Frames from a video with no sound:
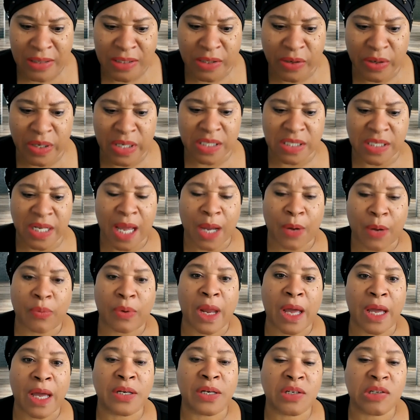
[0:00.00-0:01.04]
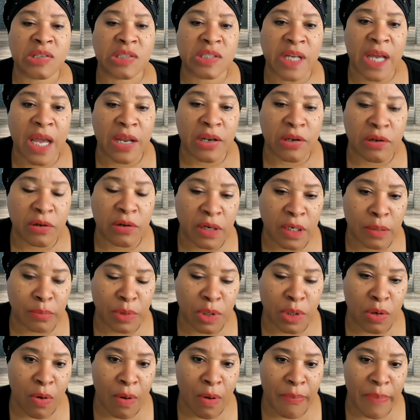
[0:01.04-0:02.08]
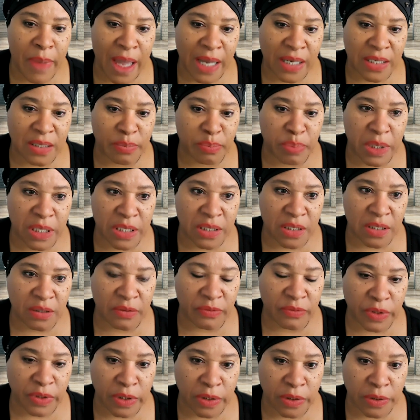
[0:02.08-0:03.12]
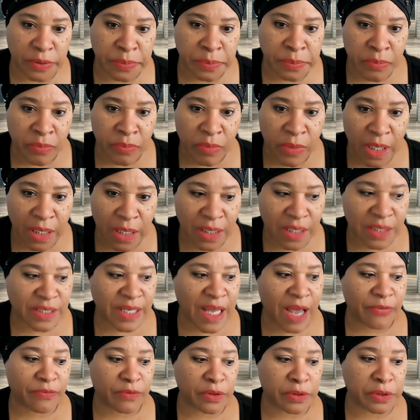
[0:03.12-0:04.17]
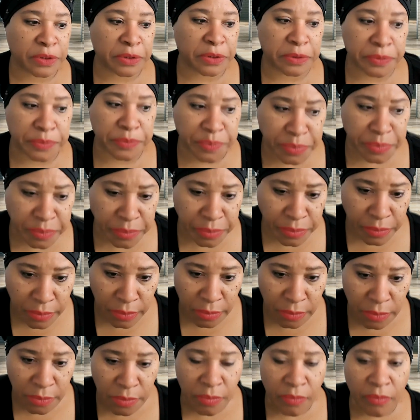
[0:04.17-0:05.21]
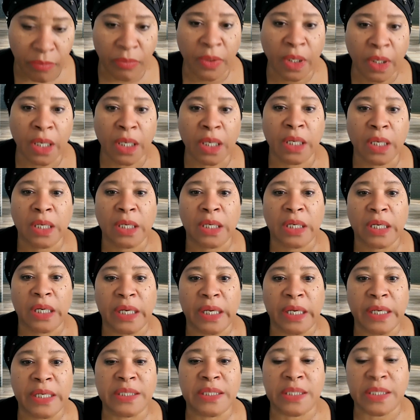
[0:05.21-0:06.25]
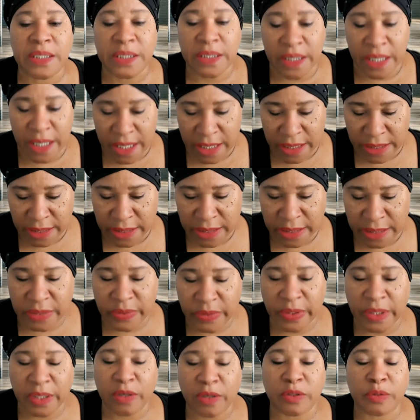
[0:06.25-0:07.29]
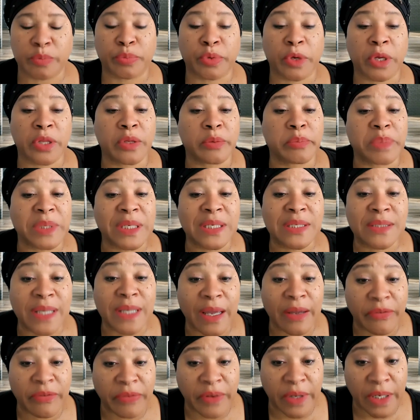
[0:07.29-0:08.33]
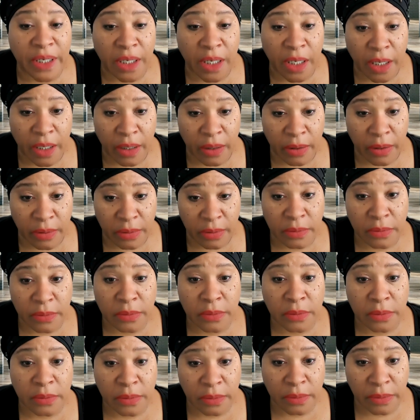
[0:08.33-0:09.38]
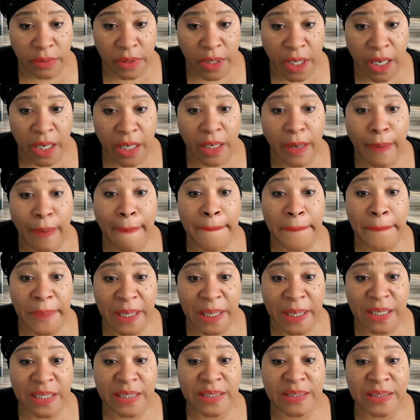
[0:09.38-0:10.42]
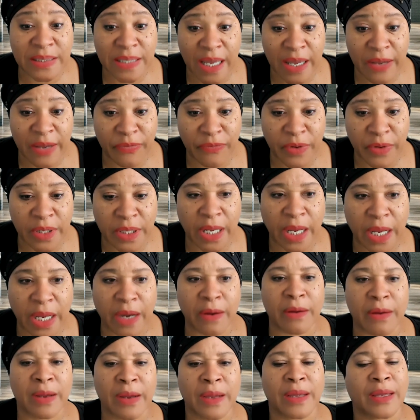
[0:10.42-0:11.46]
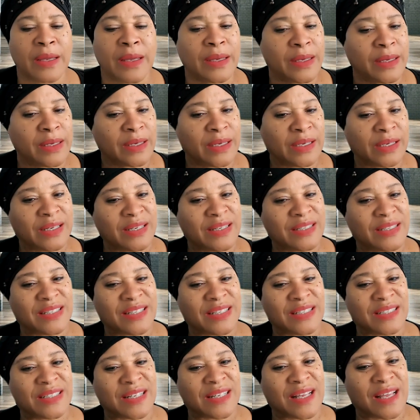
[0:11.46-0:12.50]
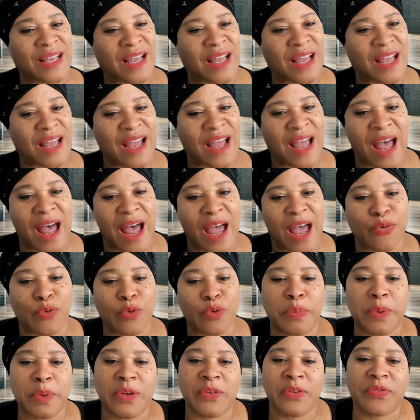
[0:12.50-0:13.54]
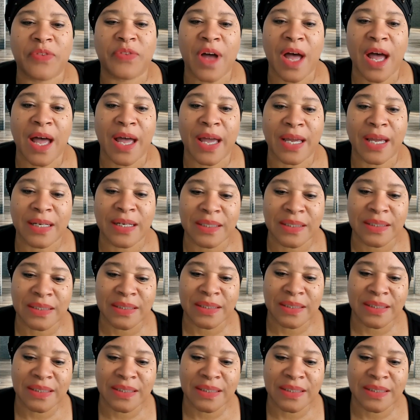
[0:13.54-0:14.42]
So he's like, "Well, I understand you're going to be going back to Pentonville this afternoon." He says, "Yes." So he goes, "Brother, be safe in there. Okay, be safe in there." He says, "I will be fine.